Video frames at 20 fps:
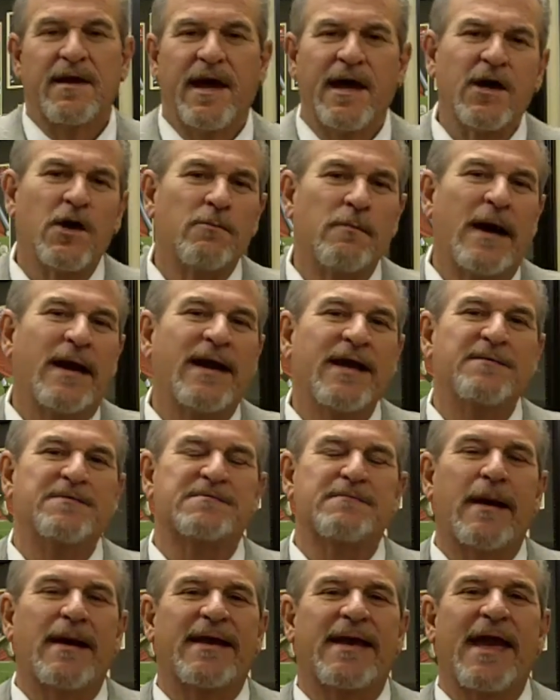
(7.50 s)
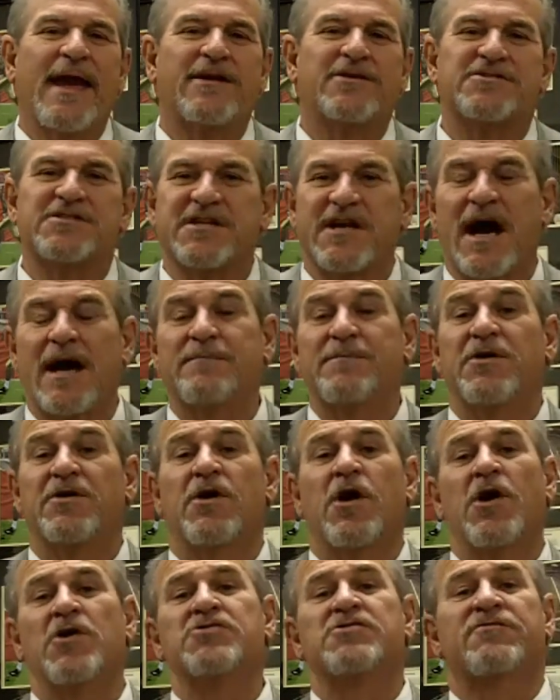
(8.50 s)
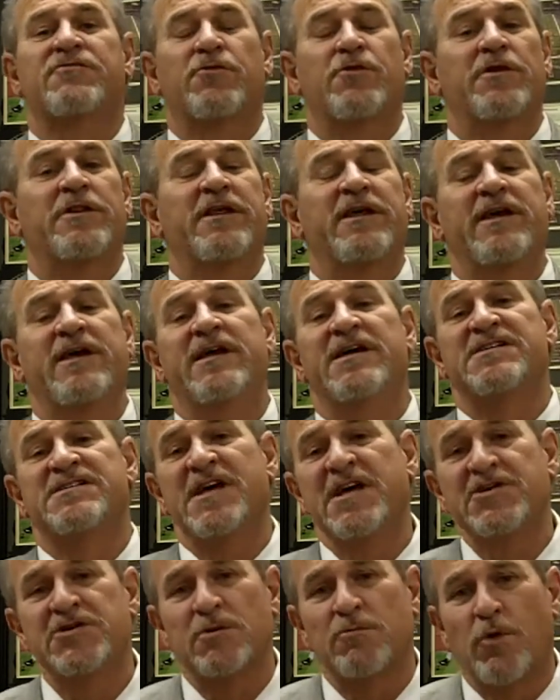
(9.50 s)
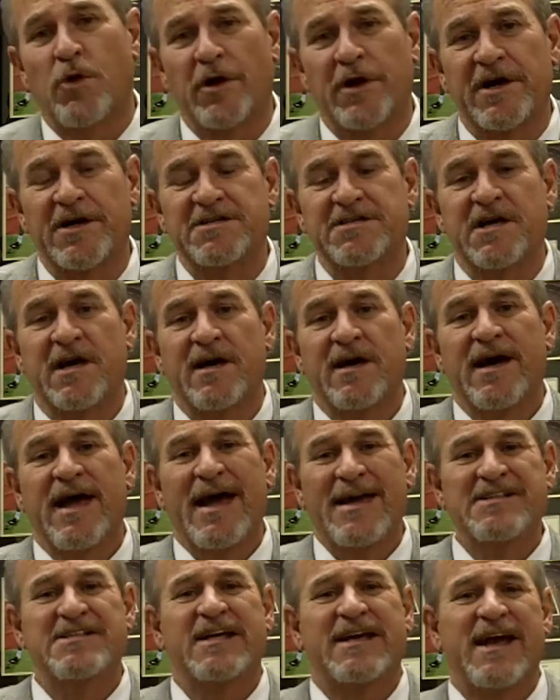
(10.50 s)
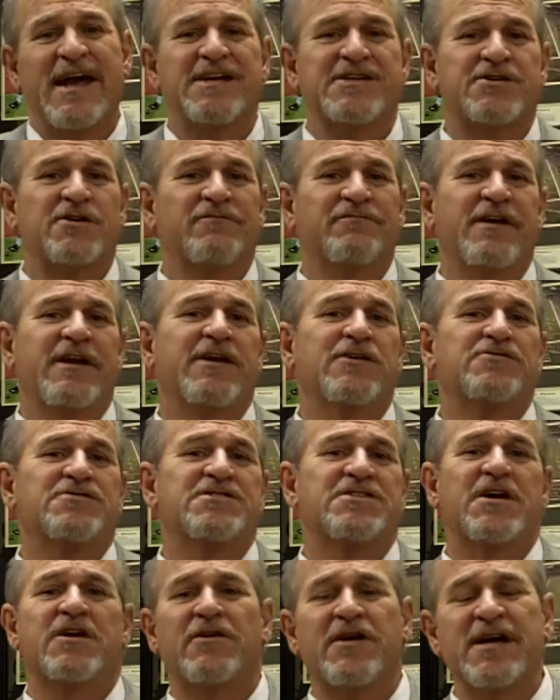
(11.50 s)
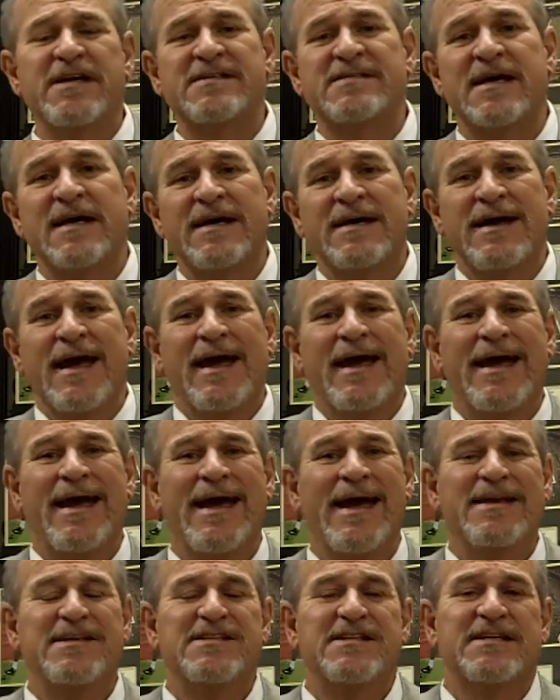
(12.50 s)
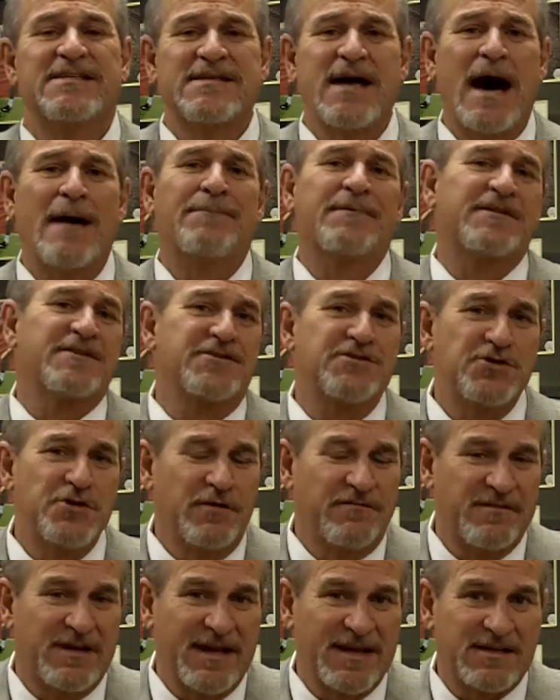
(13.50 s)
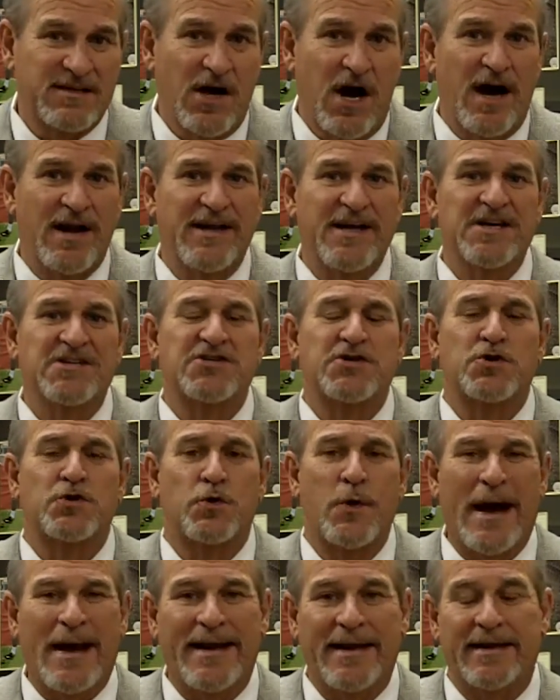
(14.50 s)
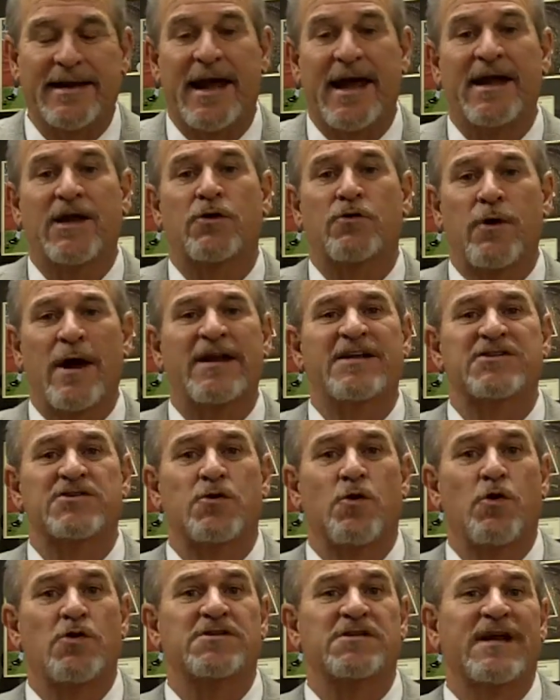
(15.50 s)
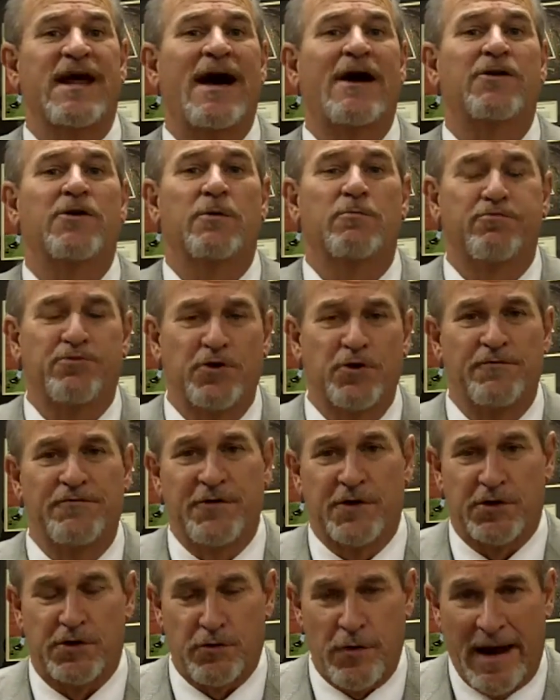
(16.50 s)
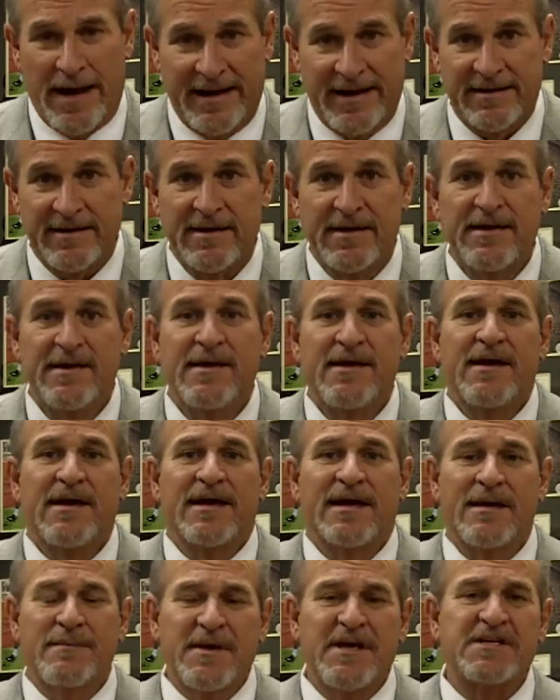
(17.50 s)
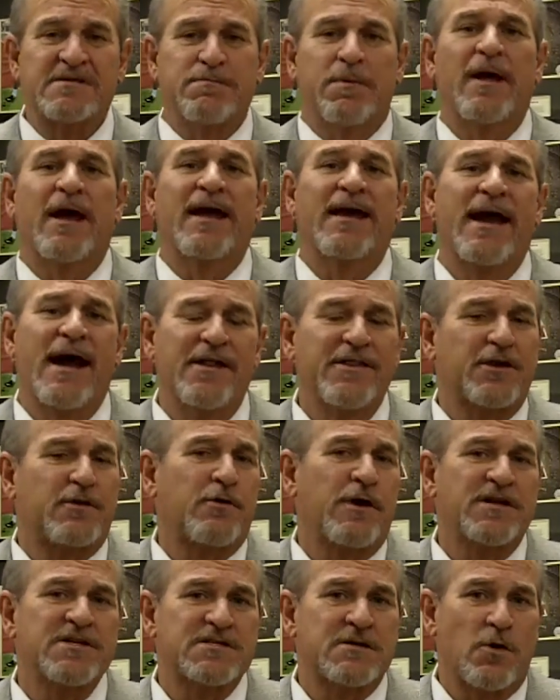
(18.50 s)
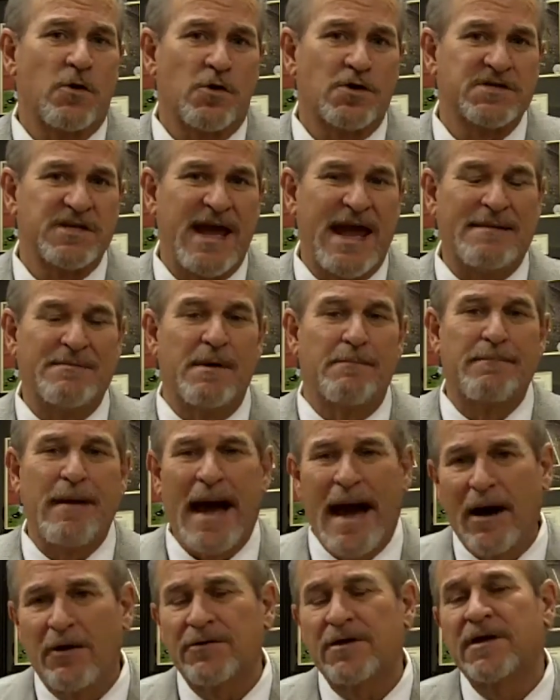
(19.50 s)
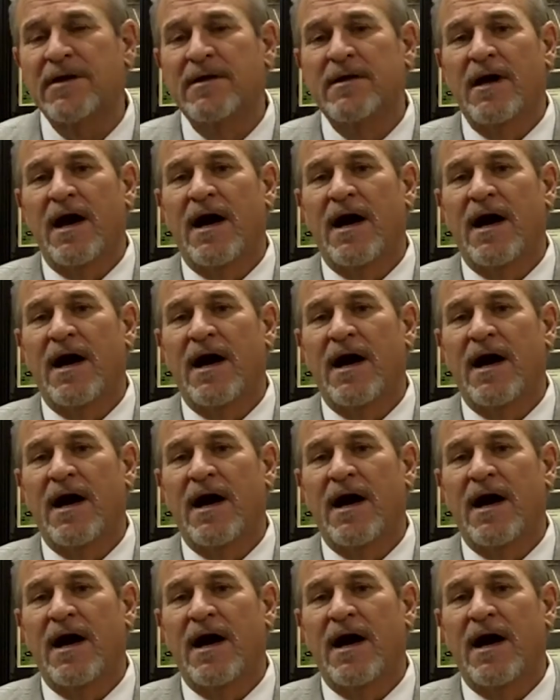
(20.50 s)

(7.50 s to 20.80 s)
Hello, my name is Mike Anderson. I'm your host for the Essential Mortgage educational video series, and the topic that you have clicked on is credit and credit scores and how to improve your credit. Let me explain how the credit scores came about.